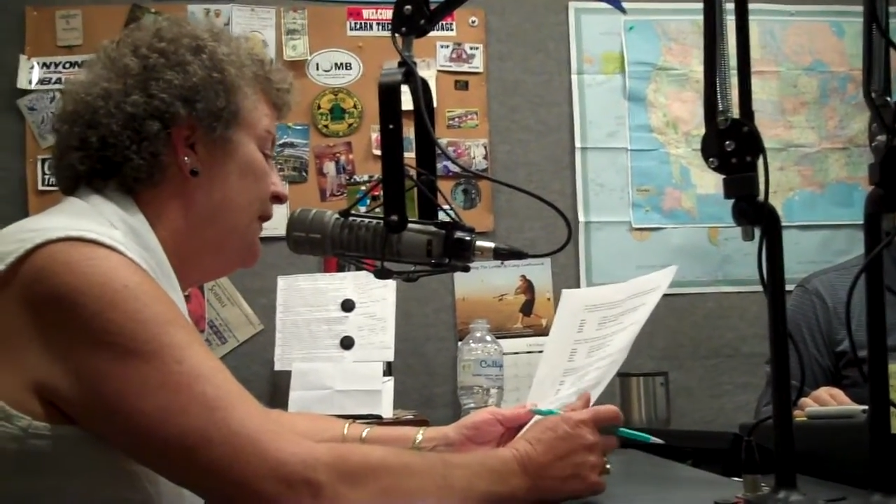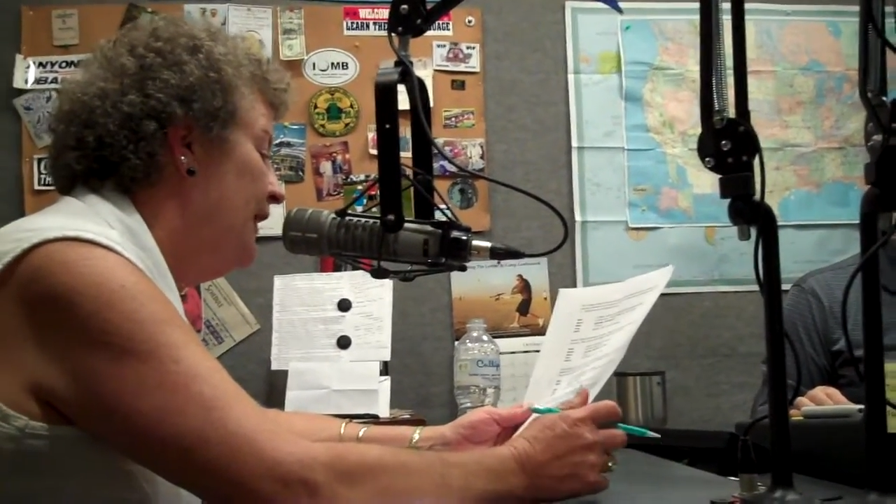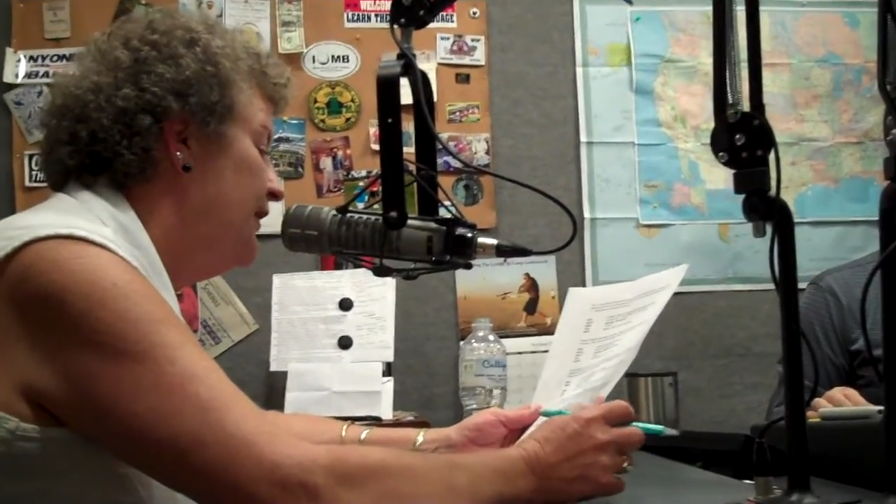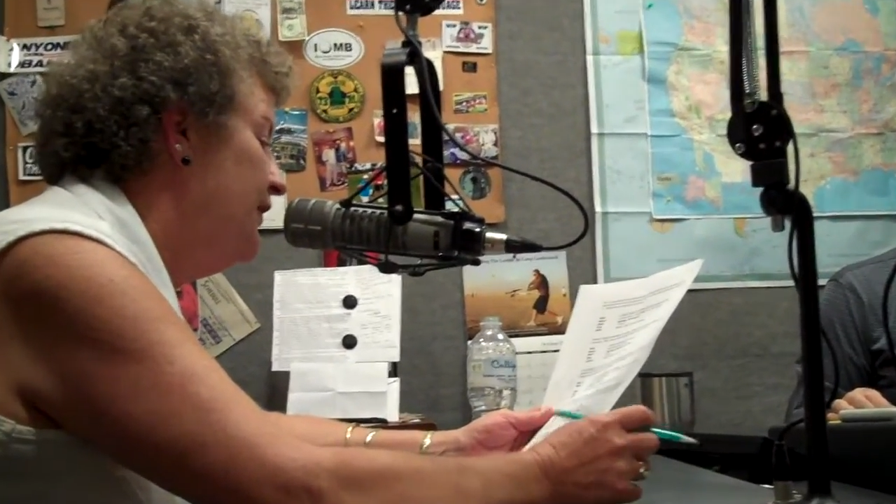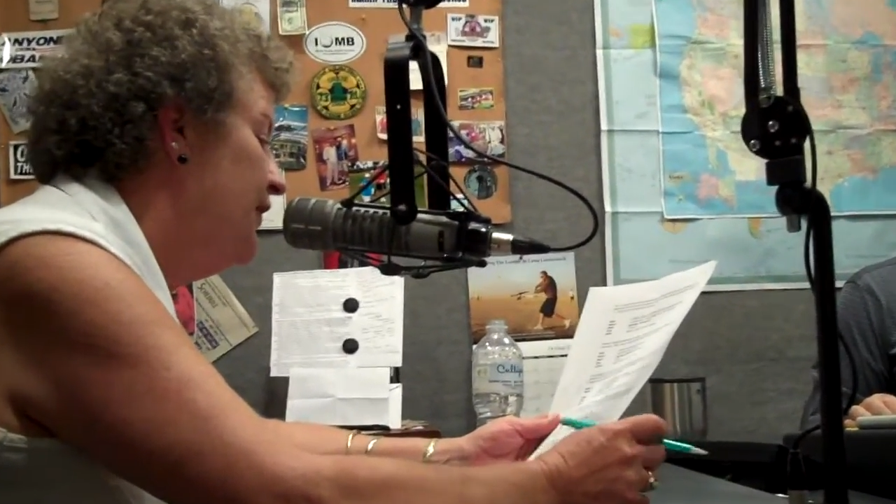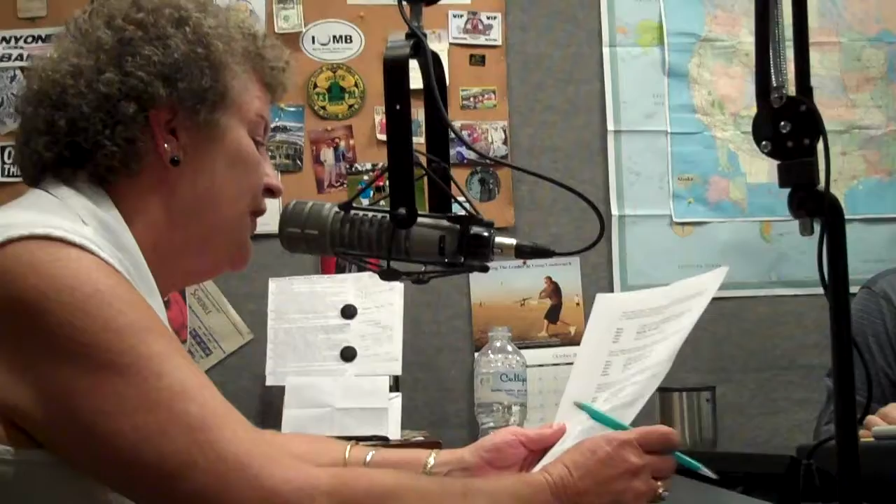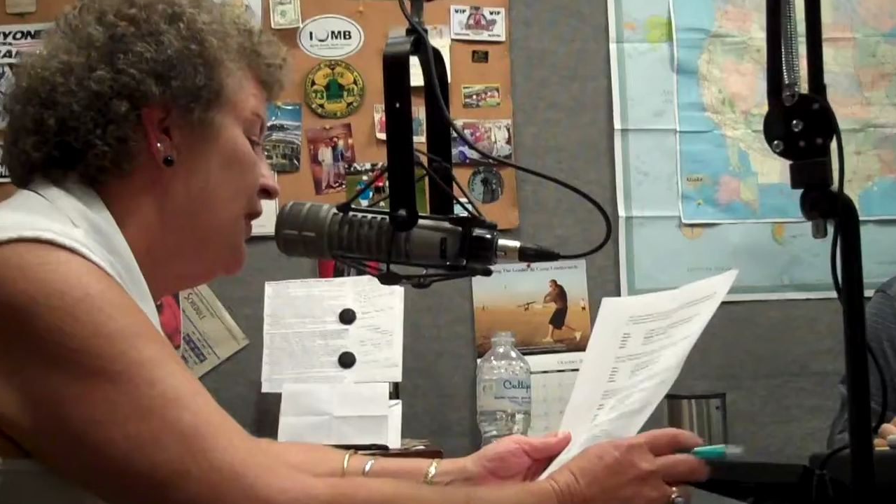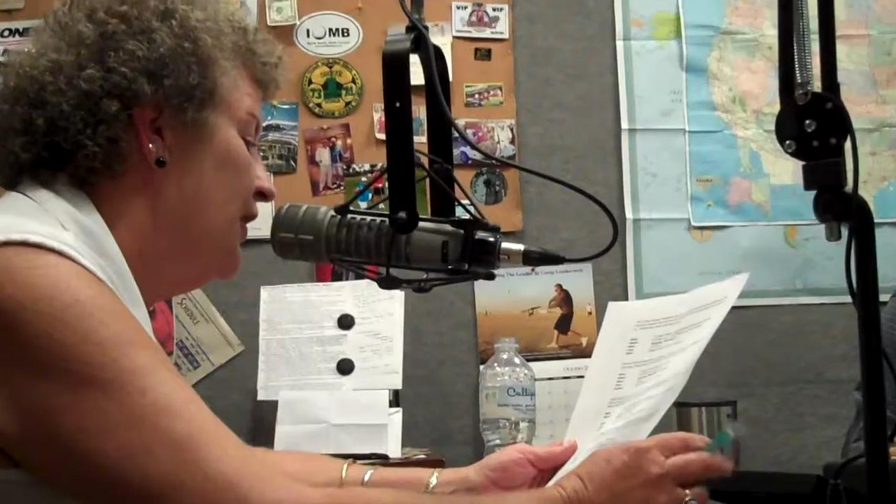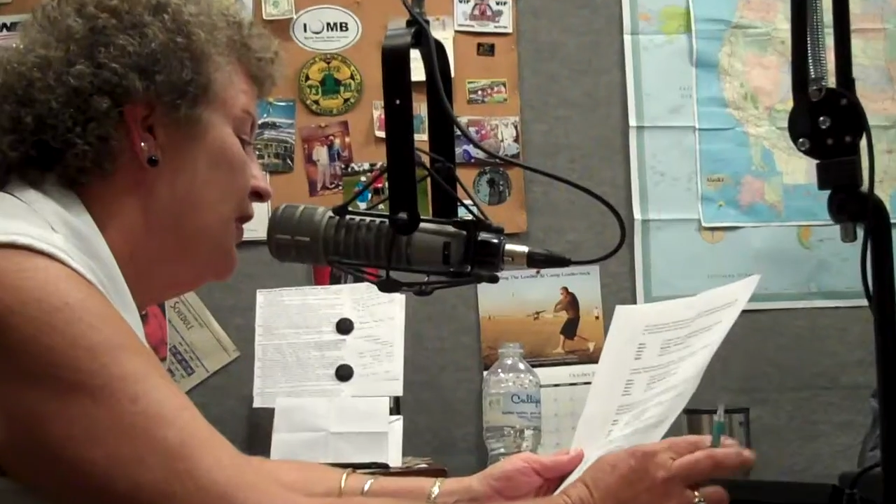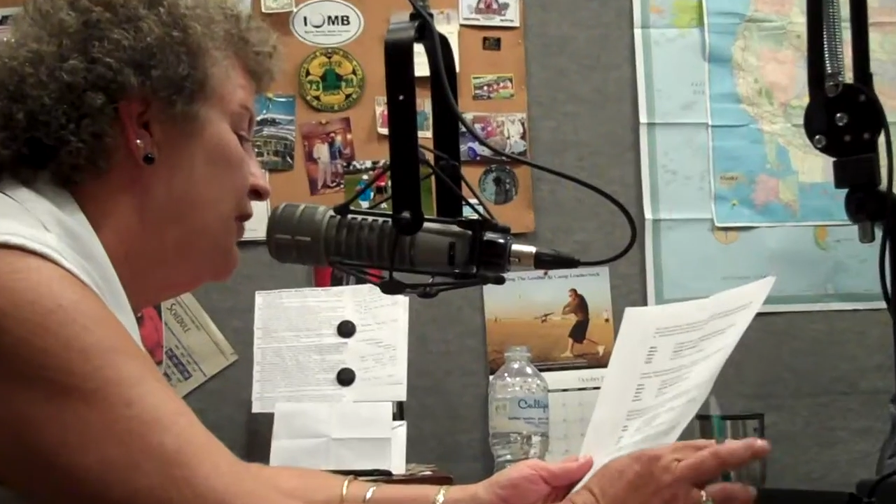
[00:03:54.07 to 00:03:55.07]
that's
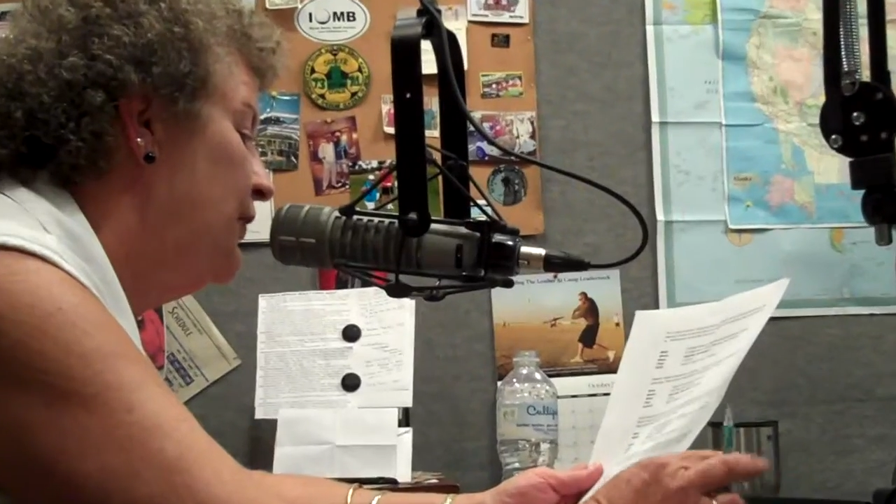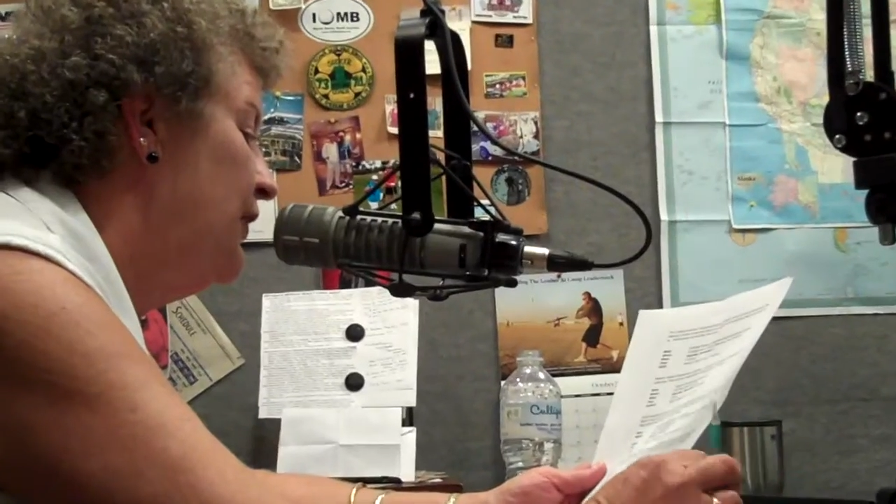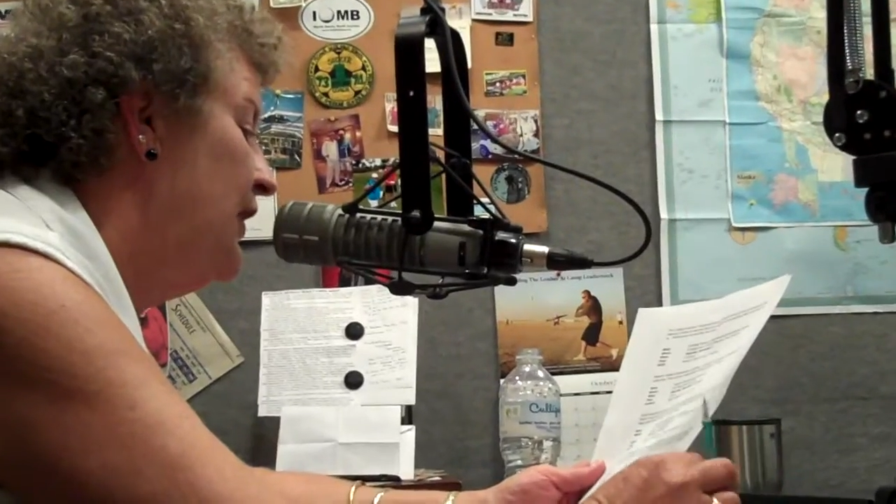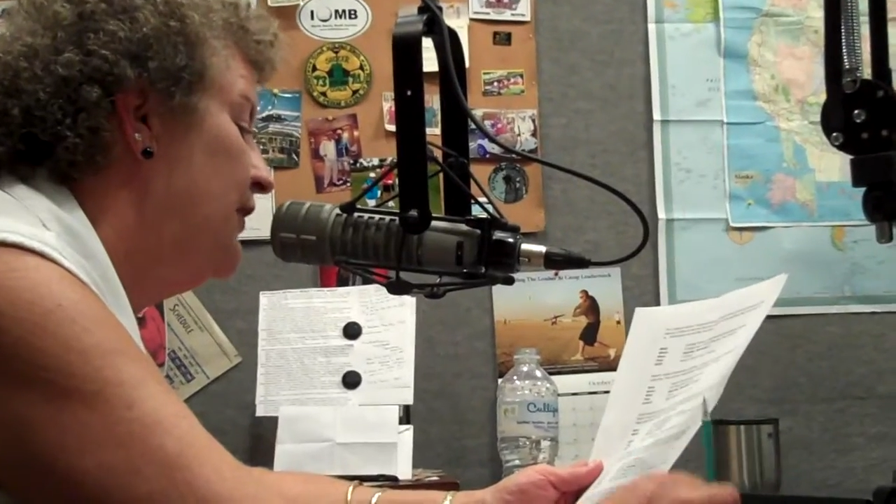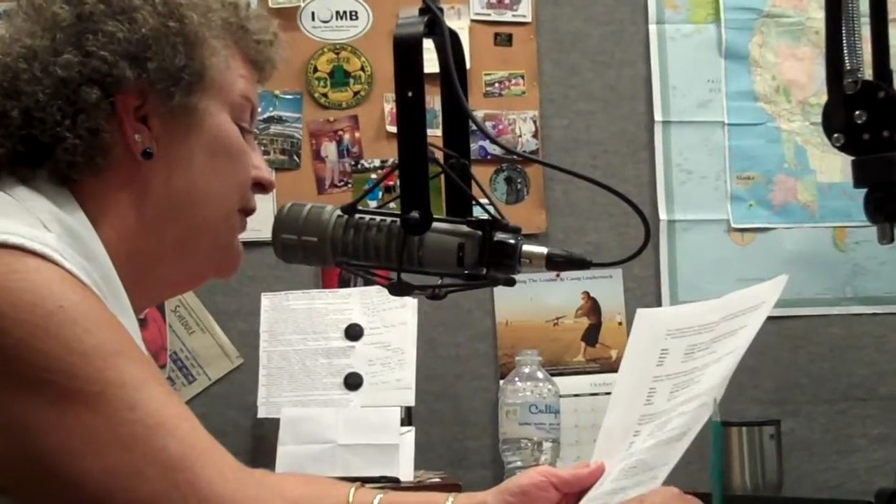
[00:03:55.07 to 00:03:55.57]
on Tuesday,